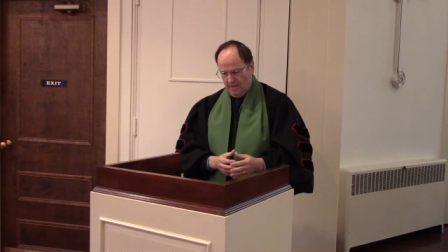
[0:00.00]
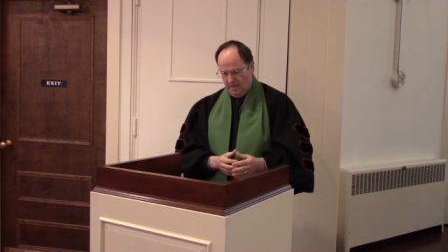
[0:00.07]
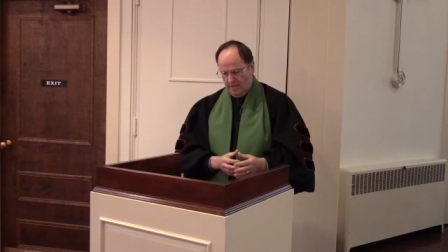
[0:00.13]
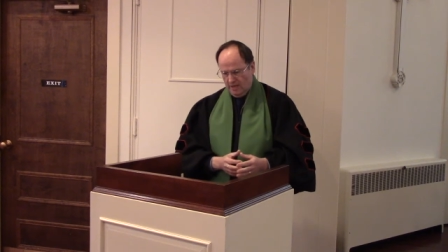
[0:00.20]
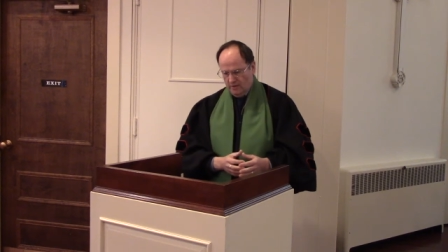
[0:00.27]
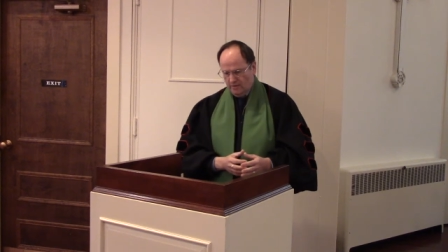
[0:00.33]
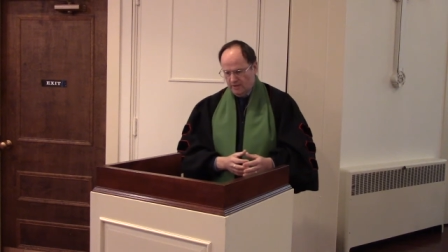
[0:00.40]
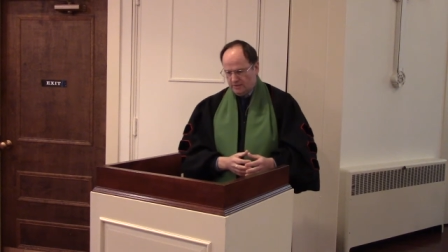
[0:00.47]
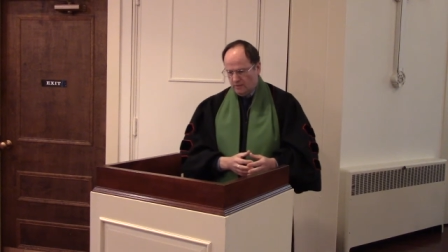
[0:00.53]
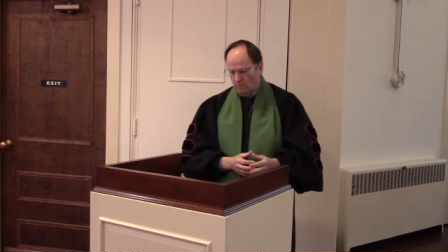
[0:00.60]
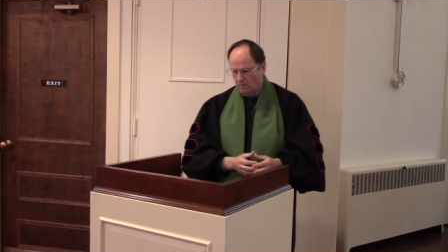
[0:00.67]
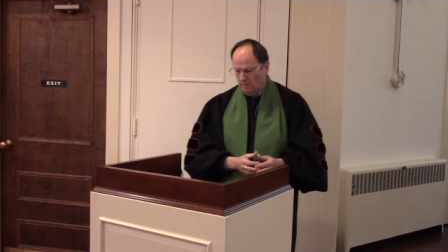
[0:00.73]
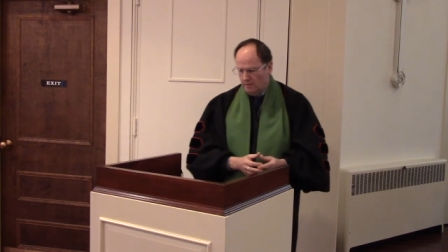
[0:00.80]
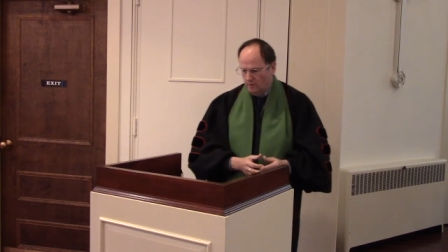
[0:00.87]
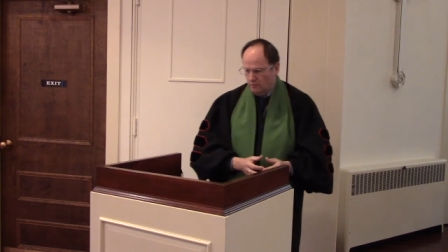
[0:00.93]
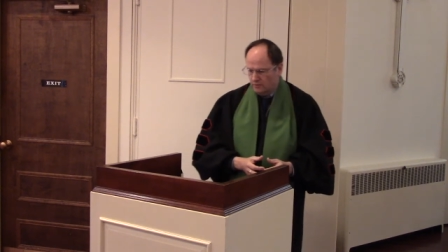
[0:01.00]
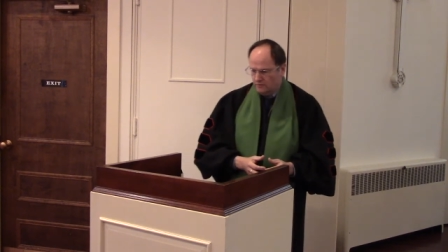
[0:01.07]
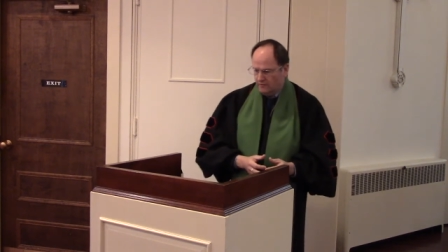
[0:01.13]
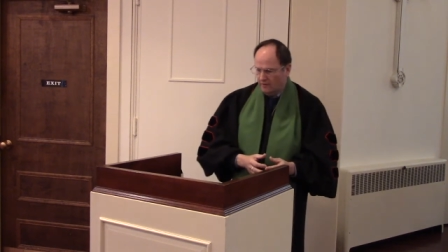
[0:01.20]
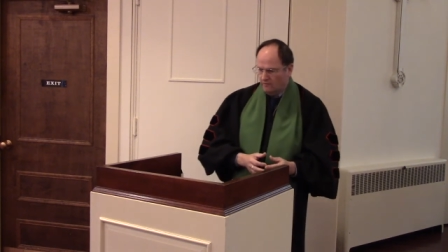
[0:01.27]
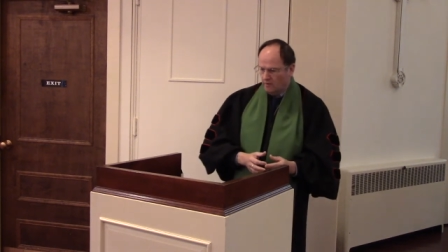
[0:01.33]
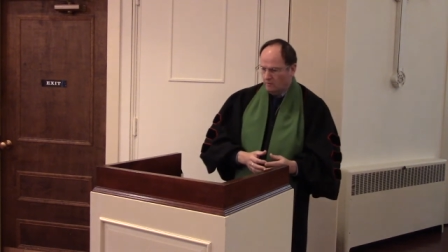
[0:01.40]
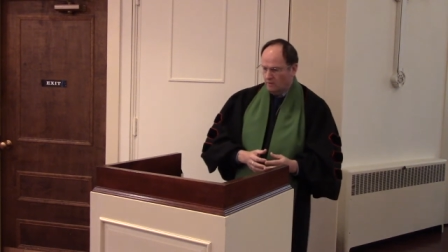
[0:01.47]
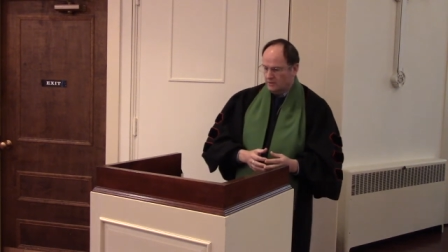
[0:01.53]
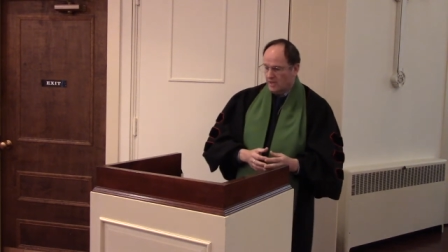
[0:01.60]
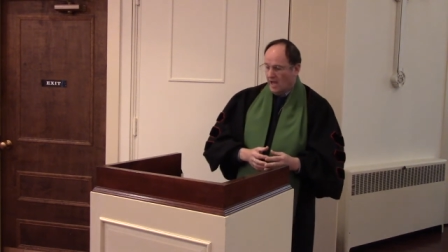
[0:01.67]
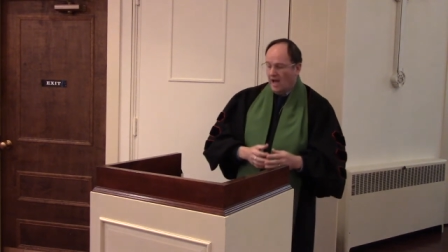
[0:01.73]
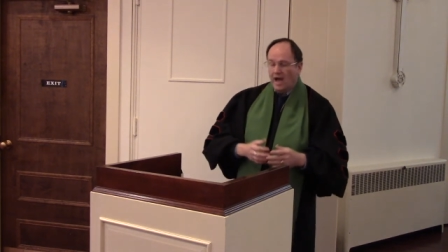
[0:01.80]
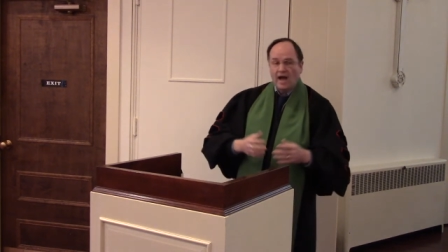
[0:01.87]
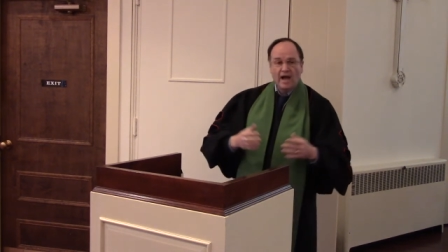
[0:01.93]
Here is a woman whose fever was
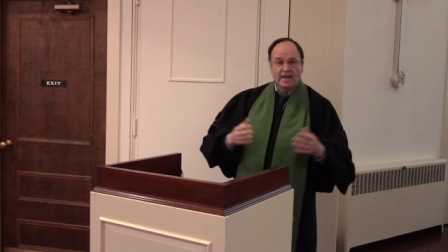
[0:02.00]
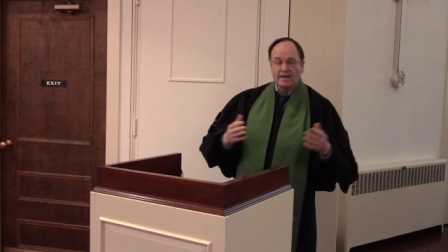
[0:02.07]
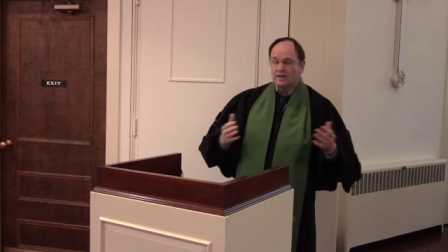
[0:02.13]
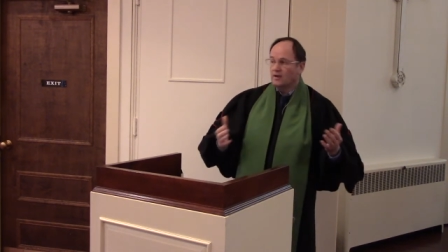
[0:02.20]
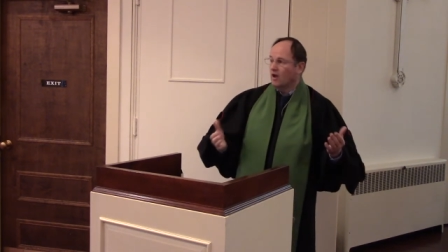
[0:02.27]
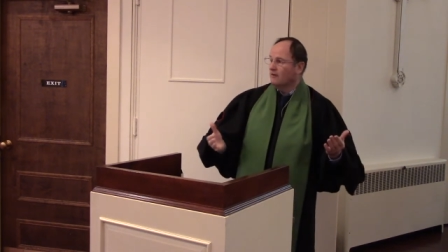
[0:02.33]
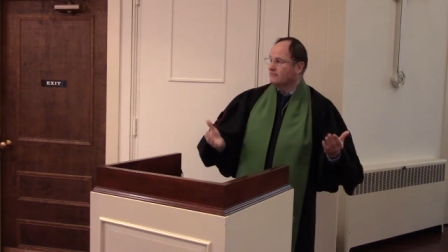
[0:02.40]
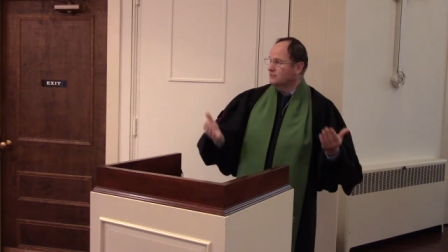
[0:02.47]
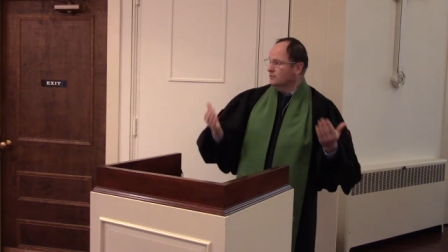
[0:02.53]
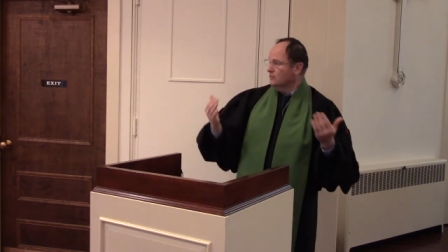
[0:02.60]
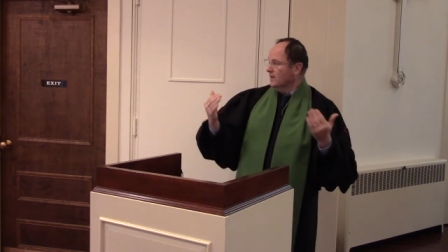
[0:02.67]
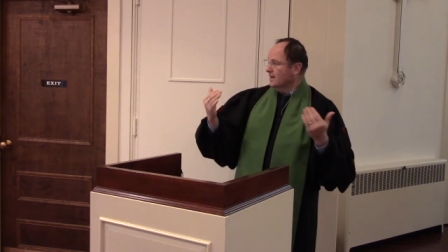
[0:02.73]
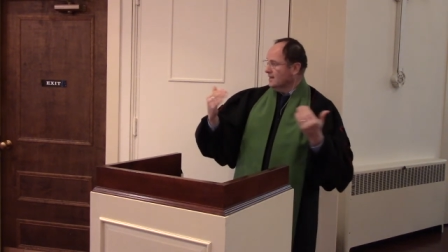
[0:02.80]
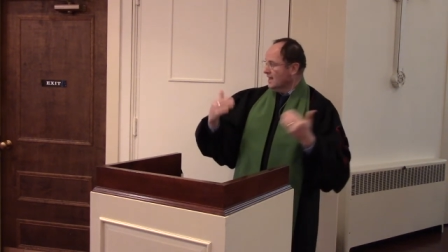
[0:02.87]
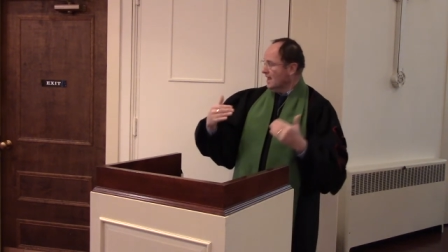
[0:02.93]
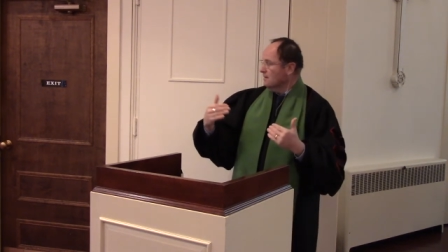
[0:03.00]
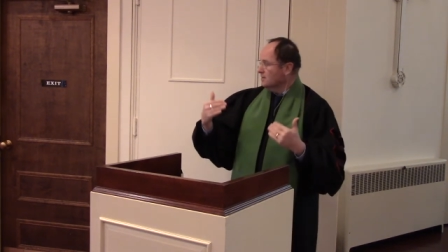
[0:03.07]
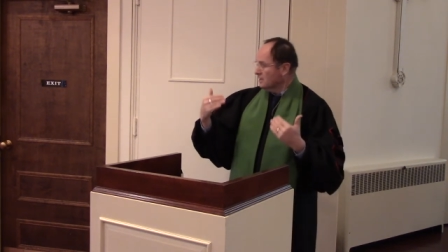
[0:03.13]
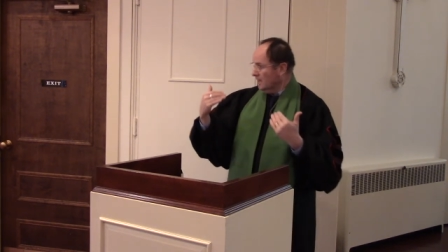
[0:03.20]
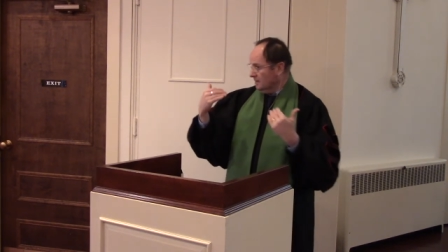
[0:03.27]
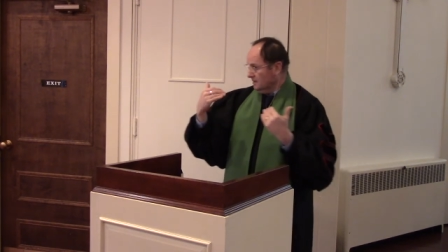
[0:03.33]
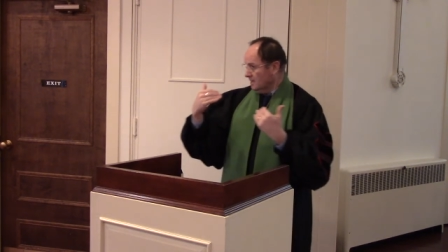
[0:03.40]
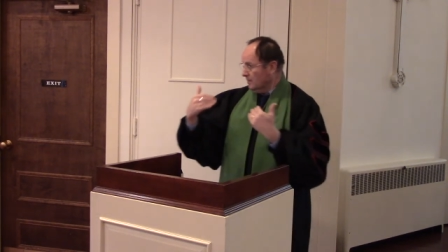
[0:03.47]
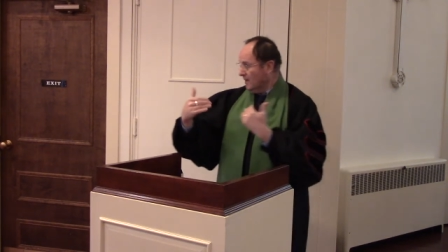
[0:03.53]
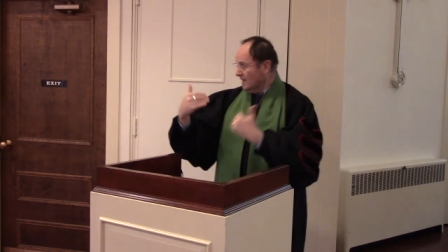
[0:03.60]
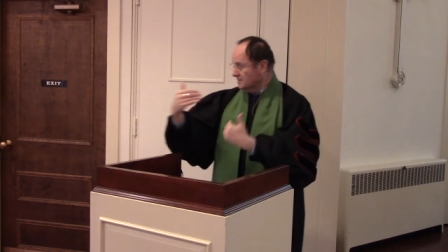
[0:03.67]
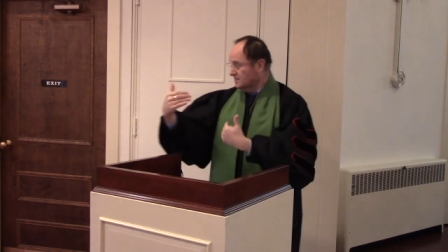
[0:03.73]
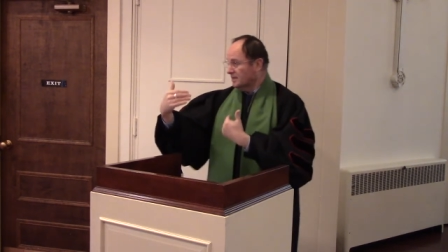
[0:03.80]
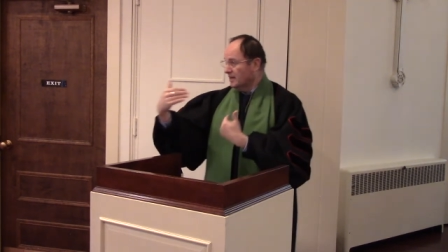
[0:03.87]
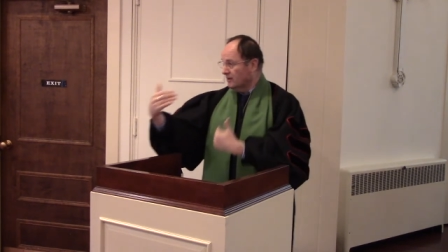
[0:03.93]
high enough to inca-
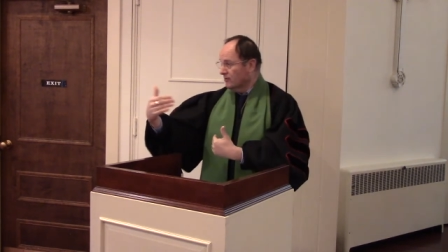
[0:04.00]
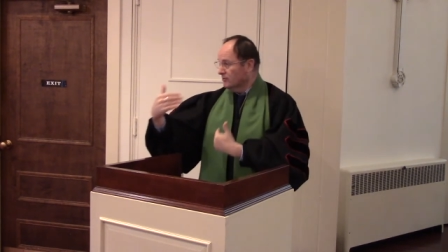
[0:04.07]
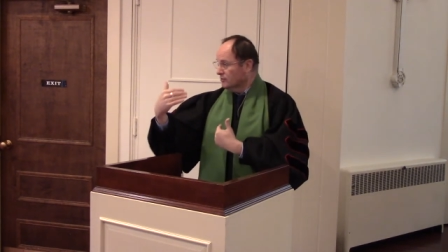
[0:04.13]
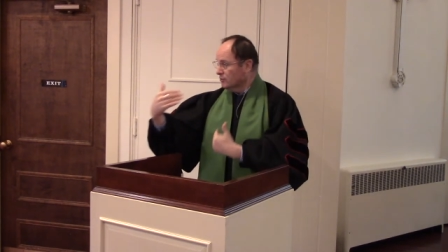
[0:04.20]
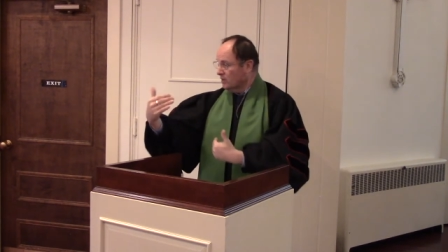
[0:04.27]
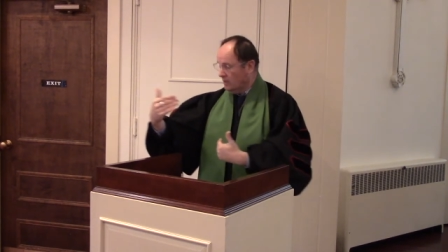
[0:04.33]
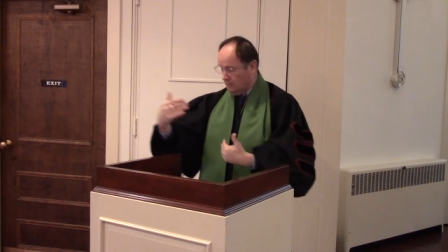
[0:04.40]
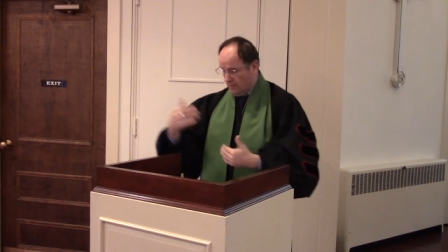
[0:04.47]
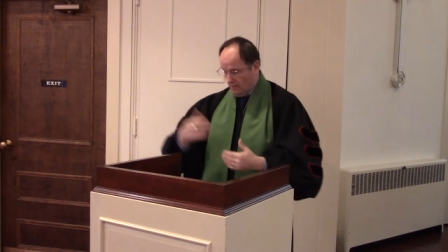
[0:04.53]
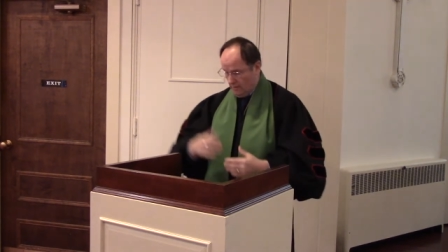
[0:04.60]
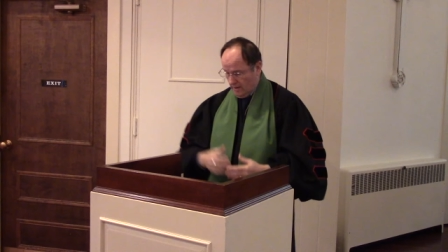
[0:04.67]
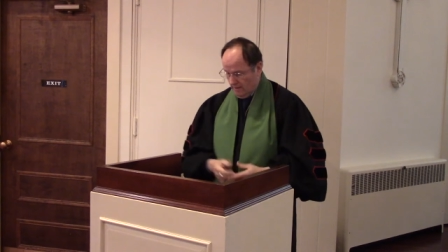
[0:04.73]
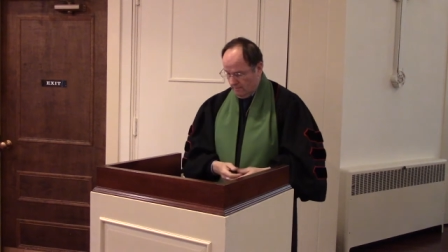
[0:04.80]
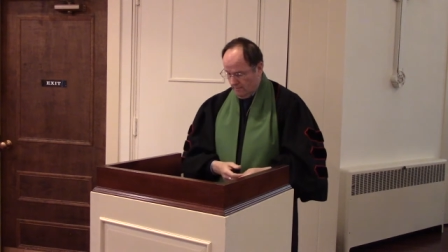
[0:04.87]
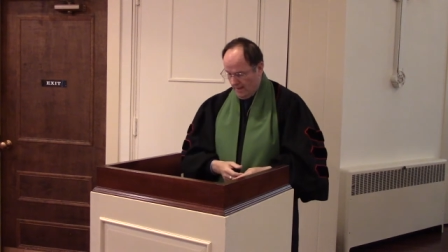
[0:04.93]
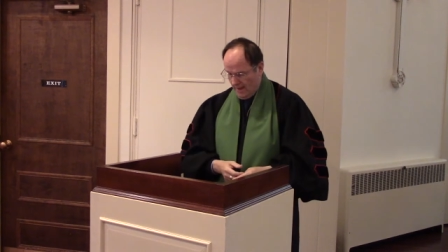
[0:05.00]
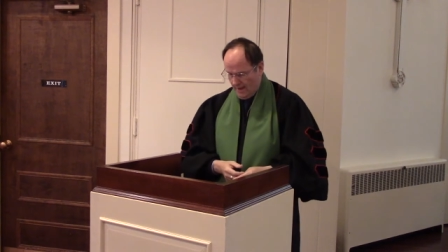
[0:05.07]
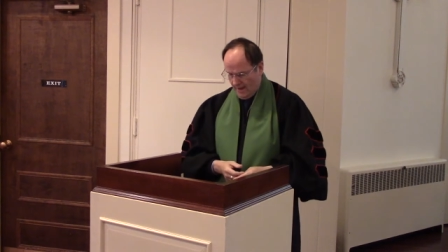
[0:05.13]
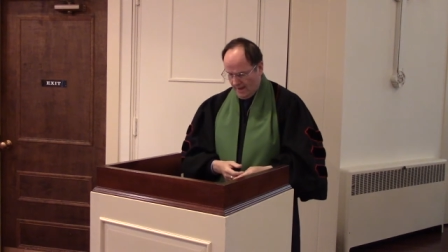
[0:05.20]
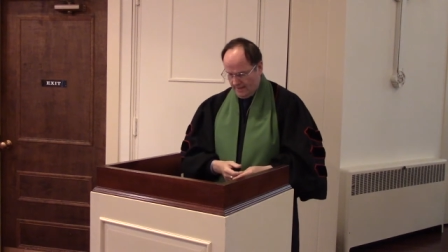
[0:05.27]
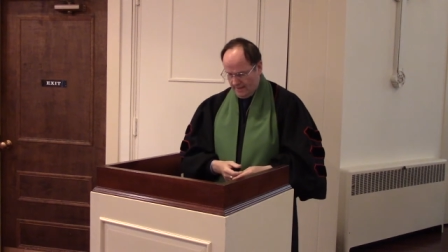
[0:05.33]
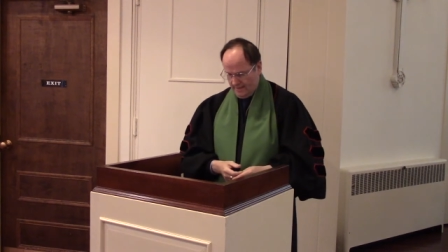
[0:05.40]
incapacitate her, to keep her in bed.